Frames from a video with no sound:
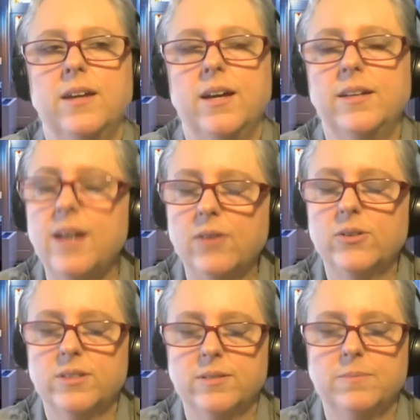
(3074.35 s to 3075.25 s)
and now
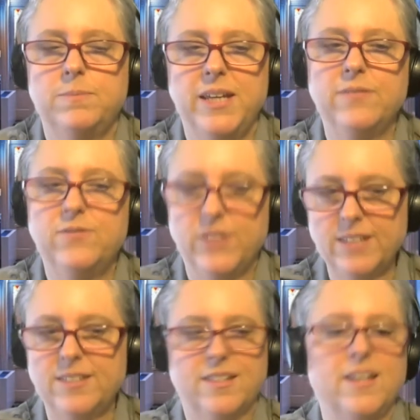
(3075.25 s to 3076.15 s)
it's being
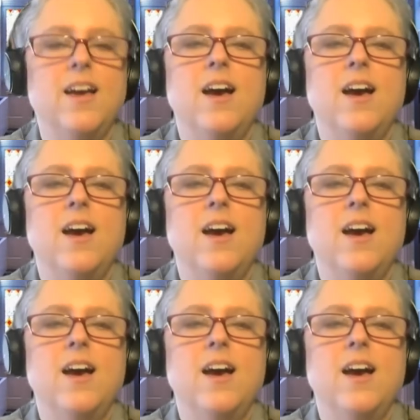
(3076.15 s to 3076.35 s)
fixed.